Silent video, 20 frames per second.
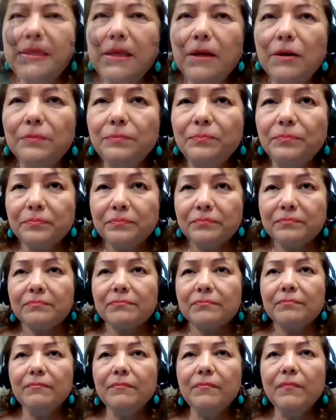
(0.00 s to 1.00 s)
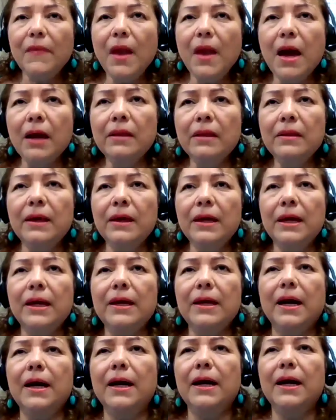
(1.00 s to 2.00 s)
so at
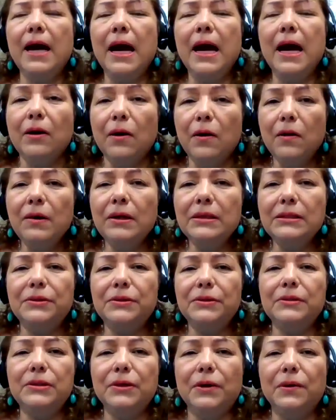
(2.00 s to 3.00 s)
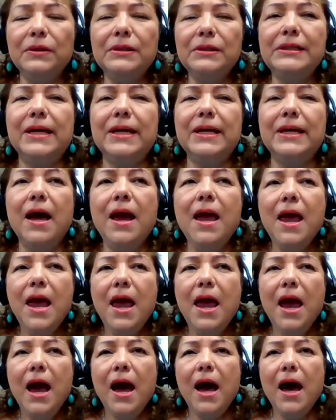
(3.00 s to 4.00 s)
OSU Tulsa,
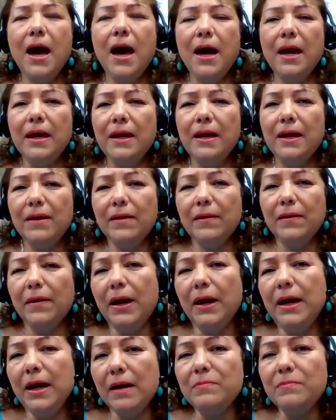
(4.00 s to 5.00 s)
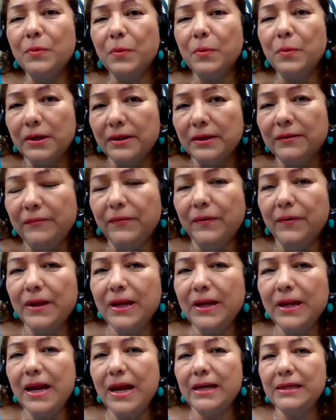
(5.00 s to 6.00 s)
I have worked for
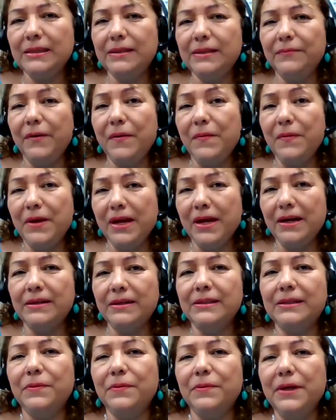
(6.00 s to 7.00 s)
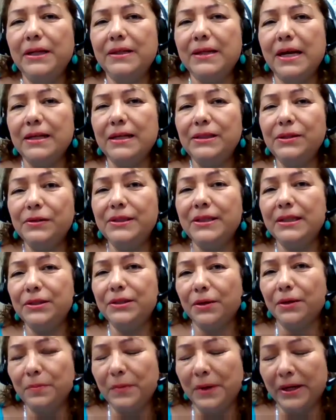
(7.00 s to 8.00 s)
the last few years with Susan
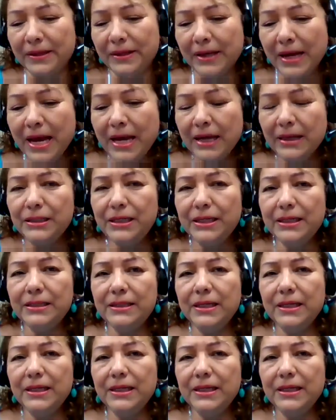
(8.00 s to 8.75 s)
Tolbart. She